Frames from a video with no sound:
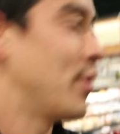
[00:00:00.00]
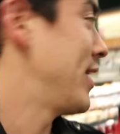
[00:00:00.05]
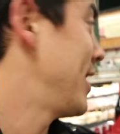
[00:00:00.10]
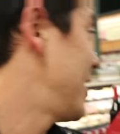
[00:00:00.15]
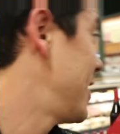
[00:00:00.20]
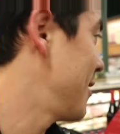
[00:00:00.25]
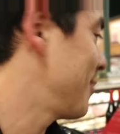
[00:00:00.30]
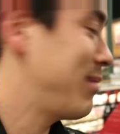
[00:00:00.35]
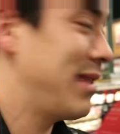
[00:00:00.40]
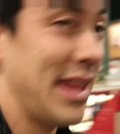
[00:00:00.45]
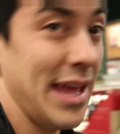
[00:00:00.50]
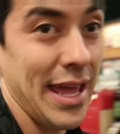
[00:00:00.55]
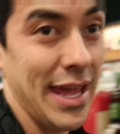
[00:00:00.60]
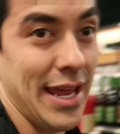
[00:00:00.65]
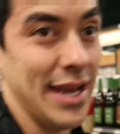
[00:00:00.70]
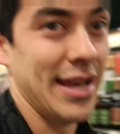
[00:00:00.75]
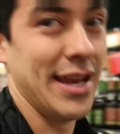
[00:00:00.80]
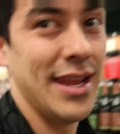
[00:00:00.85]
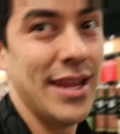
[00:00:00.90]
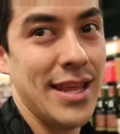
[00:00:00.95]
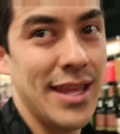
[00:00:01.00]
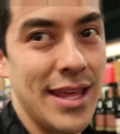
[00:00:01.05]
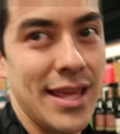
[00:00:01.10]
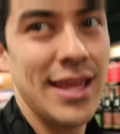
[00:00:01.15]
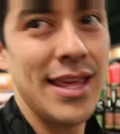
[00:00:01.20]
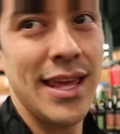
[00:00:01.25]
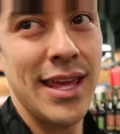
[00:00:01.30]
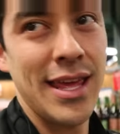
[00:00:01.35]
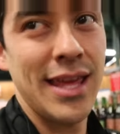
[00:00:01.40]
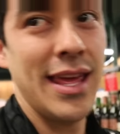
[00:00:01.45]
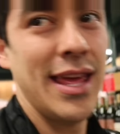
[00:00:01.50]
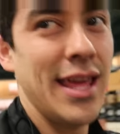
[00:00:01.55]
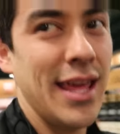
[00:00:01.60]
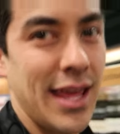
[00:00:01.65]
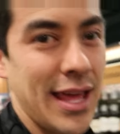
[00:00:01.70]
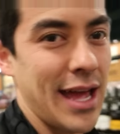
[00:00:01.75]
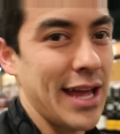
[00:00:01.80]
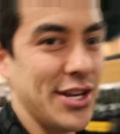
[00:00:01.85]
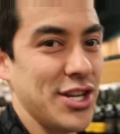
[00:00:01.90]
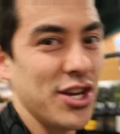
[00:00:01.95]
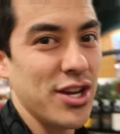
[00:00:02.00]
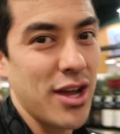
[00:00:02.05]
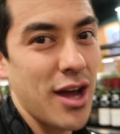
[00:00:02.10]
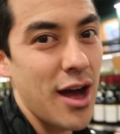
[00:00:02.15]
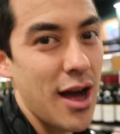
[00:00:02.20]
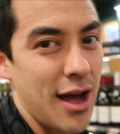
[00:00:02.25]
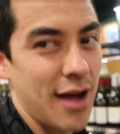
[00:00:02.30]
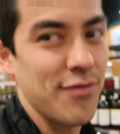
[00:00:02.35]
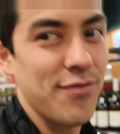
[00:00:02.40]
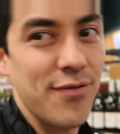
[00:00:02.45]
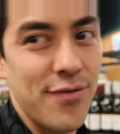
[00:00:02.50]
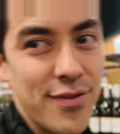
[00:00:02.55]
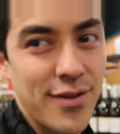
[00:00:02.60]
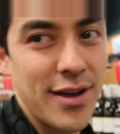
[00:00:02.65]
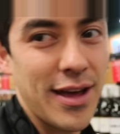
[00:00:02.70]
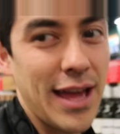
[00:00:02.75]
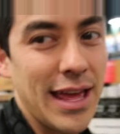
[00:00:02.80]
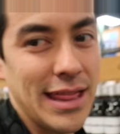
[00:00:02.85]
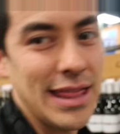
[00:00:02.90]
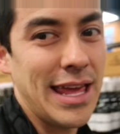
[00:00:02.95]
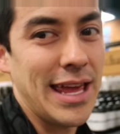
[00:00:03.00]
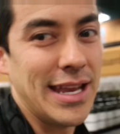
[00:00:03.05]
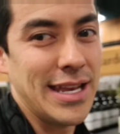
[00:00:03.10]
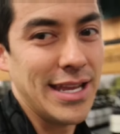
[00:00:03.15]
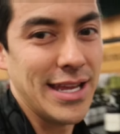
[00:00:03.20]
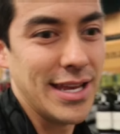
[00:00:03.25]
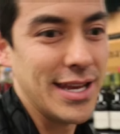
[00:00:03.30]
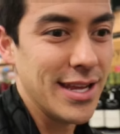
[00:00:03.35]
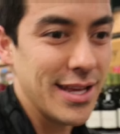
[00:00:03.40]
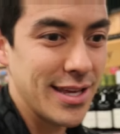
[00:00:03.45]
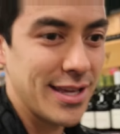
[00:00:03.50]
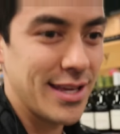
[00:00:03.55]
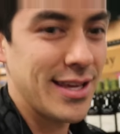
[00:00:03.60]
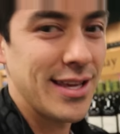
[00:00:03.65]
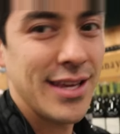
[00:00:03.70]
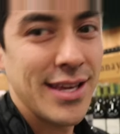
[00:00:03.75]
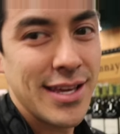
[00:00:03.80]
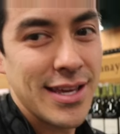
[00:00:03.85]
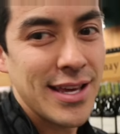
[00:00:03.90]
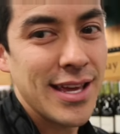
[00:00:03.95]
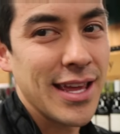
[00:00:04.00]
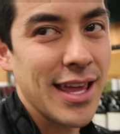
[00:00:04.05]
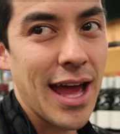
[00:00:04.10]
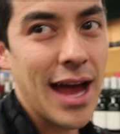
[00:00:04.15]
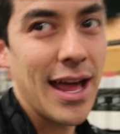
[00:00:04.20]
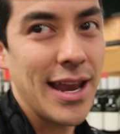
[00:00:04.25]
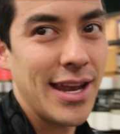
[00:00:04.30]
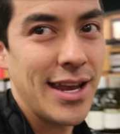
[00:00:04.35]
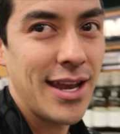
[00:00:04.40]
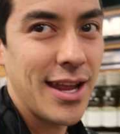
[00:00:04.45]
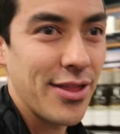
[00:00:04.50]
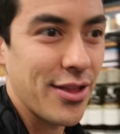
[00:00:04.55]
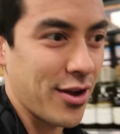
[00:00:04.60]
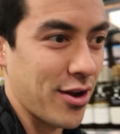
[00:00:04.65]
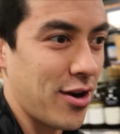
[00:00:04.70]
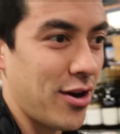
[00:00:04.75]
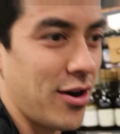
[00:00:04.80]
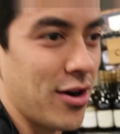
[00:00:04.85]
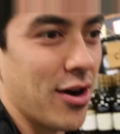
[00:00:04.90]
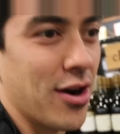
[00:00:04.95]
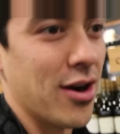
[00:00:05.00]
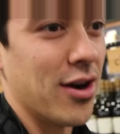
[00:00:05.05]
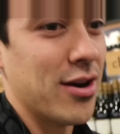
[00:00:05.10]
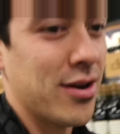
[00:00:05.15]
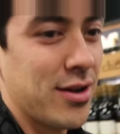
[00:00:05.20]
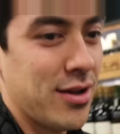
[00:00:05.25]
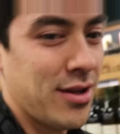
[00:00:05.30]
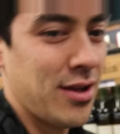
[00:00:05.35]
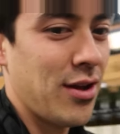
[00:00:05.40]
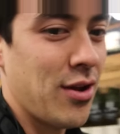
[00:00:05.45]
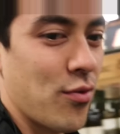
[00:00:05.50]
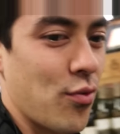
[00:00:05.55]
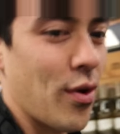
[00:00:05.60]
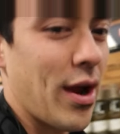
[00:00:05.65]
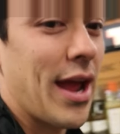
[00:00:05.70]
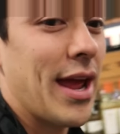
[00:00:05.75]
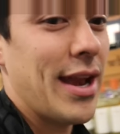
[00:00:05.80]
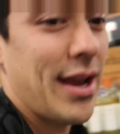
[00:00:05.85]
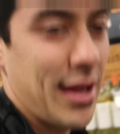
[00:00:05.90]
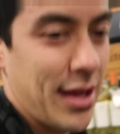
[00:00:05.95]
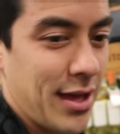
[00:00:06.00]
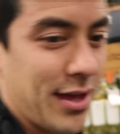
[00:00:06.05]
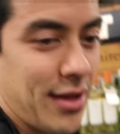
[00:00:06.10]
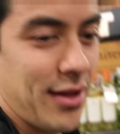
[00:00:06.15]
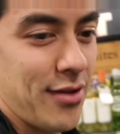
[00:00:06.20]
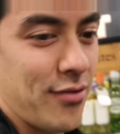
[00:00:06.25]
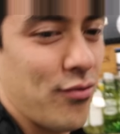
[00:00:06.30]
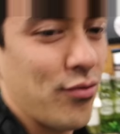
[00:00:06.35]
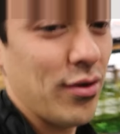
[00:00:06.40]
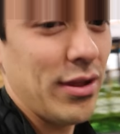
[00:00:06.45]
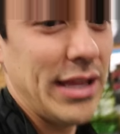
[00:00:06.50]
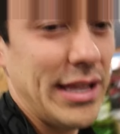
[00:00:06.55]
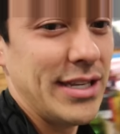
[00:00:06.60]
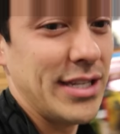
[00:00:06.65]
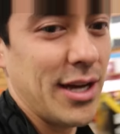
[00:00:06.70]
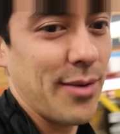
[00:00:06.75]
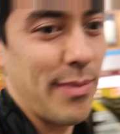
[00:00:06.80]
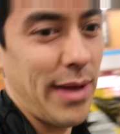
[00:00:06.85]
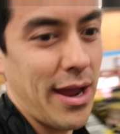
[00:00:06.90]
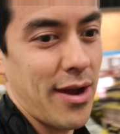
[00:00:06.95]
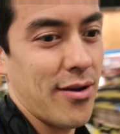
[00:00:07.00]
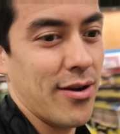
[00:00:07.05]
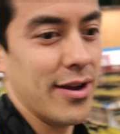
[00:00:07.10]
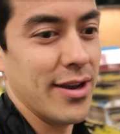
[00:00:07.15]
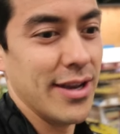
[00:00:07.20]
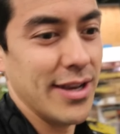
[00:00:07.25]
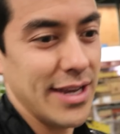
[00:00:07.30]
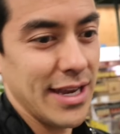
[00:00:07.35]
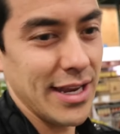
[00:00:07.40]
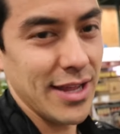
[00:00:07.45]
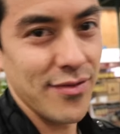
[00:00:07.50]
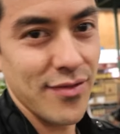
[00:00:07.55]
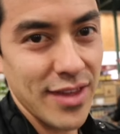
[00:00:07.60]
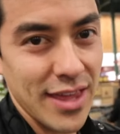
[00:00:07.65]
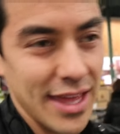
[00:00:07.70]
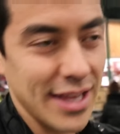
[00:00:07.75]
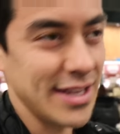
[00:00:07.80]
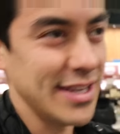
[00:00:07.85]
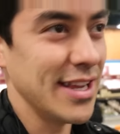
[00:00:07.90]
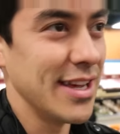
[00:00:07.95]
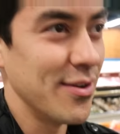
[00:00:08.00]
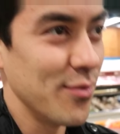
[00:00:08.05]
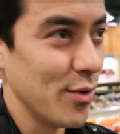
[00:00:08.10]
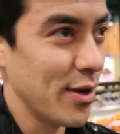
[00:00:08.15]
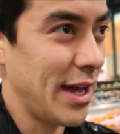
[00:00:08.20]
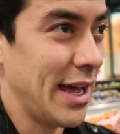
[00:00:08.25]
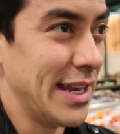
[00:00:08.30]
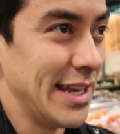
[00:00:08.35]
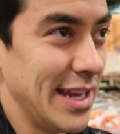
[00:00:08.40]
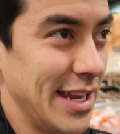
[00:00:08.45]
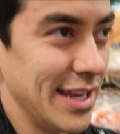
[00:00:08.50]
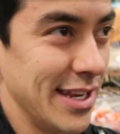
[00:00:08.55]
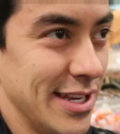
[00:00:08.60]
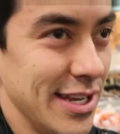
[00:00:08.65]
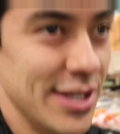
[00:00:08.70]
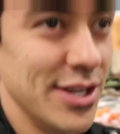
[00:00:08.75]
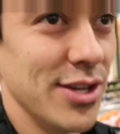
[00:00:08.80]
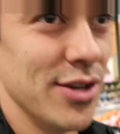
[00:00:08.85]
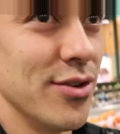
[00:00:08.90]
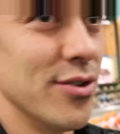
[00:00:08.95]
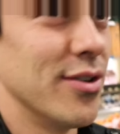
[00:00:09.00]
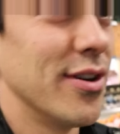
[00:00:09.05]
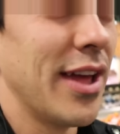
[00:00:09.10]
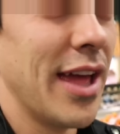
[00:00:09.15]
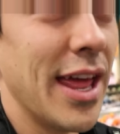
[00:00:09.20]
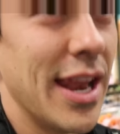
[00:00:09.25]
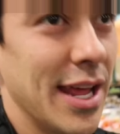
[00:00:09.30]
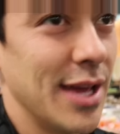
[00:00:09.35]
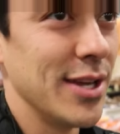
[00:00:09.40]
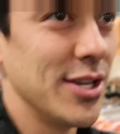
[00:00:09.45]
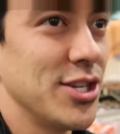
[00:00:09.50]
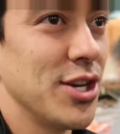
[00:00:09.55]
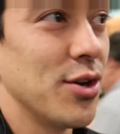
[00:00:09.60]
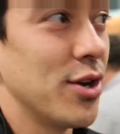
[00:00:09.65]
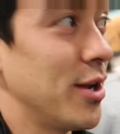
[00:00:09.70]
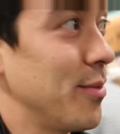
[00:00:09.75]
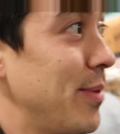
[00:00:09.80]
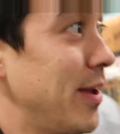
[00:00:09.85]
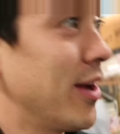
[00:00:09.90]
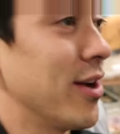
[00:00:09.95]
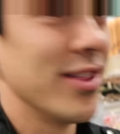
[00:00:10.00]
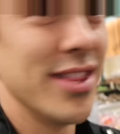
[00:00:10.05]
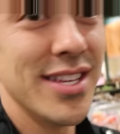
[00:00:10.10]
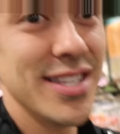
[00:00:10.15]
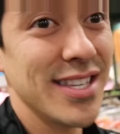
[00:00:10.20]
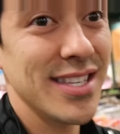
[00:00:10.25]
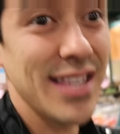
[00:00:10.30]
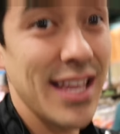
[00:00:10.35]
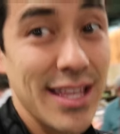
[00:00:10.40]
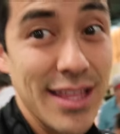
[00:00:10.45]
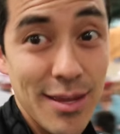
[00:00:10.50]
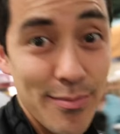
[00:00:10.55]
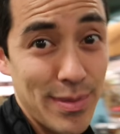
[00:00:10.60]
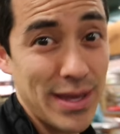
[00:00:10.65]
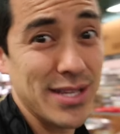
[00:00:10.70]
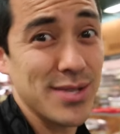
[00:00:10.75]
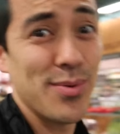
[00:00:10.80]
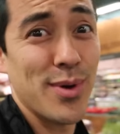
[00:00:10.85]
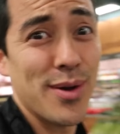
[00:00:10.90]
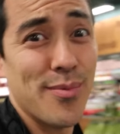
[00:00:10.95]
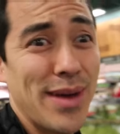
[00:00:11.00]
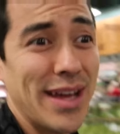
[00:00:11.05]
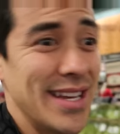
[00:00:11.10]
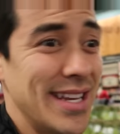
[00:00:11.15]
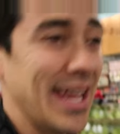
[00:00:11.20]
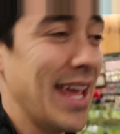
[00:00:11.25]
went on a plane. I took off, I landed, gotten into the car, ran really dumb errand, didn't even get done what I needed to do, and I showed up here. This is like the best part of my